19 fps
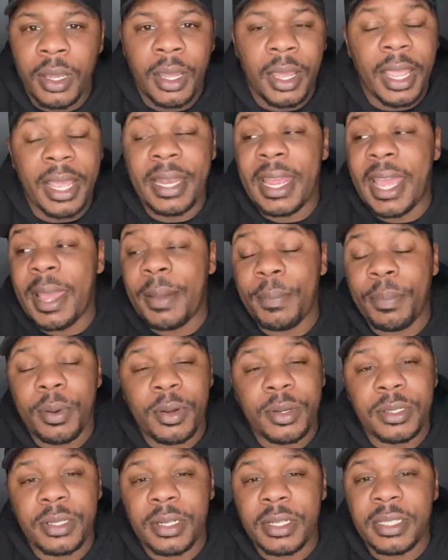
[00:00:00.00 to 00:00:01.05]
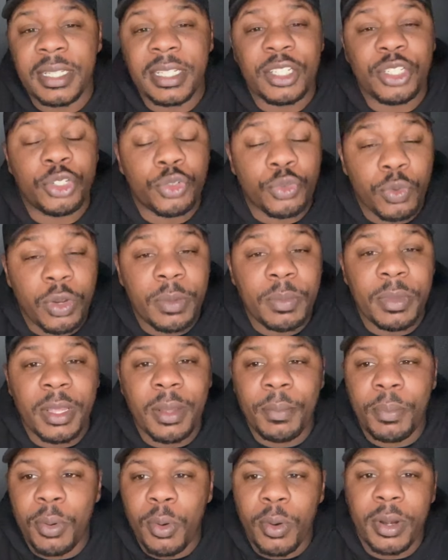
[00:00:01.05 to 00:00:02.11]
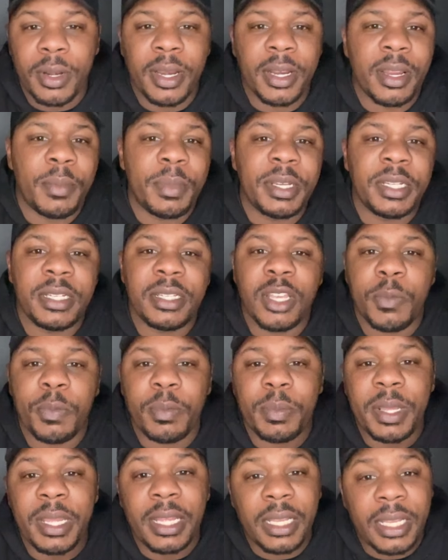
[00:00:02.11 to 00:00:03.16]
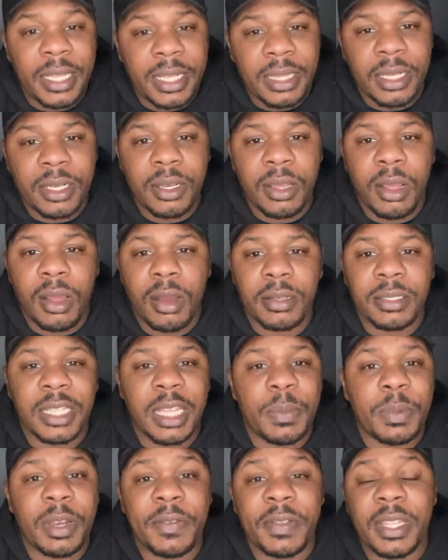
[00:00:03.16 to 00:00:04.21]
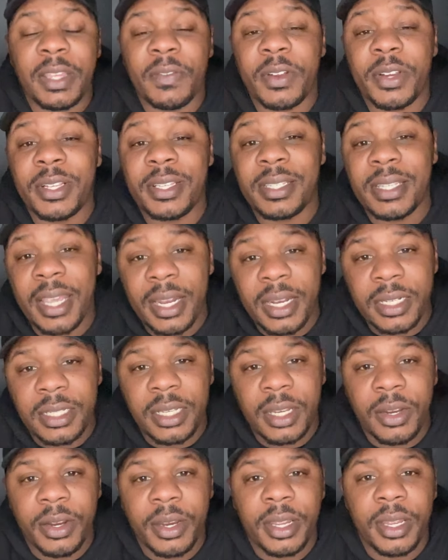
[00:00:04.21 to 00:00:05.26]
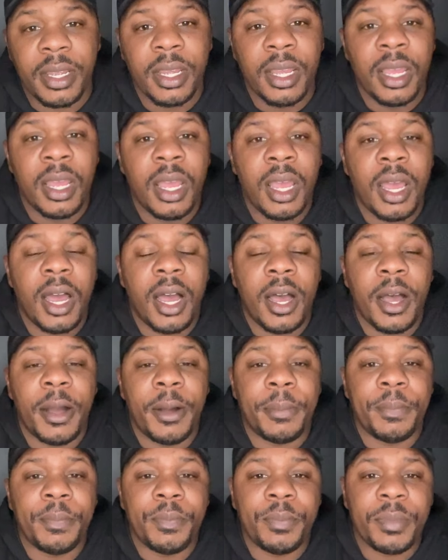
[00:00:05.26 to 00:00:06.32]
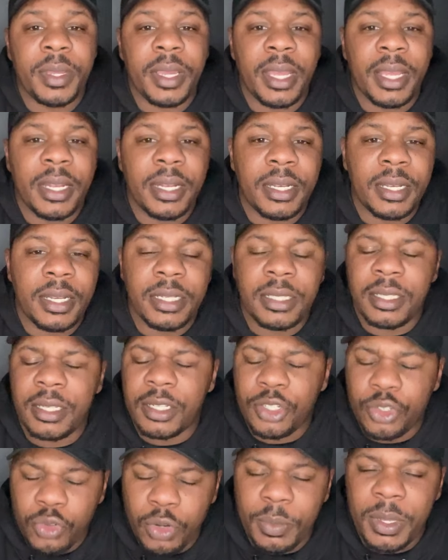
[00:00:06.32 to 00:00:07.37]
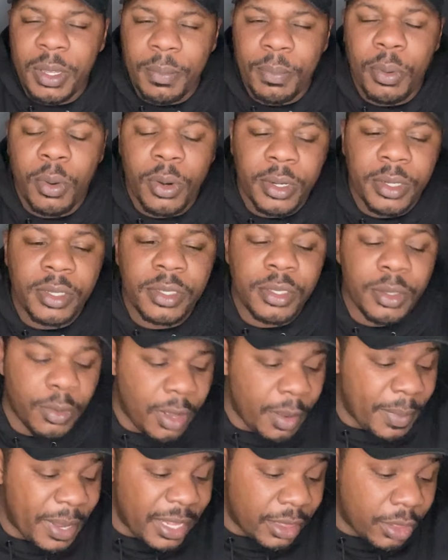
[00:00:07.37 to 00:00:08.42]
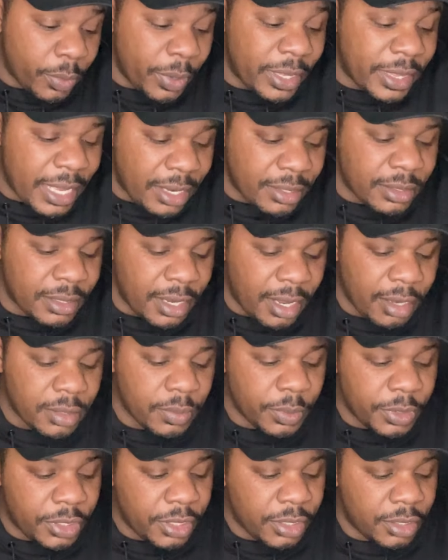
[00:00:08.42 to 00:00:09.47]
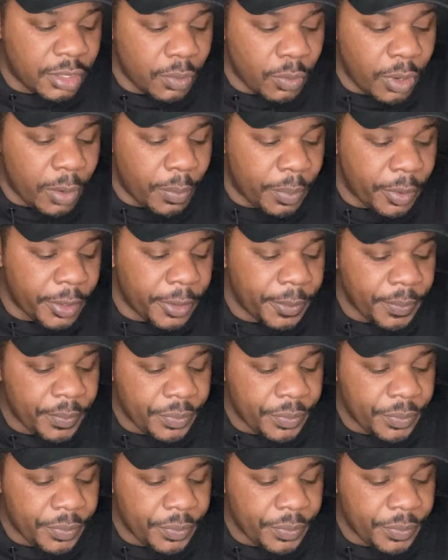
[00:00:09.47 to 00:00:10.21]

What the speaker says: And that person is extremely important. She's helping me clean the dogs, keeping everything very sanitary. And it's extremely important. So I'm at $3,000 with just the whelper.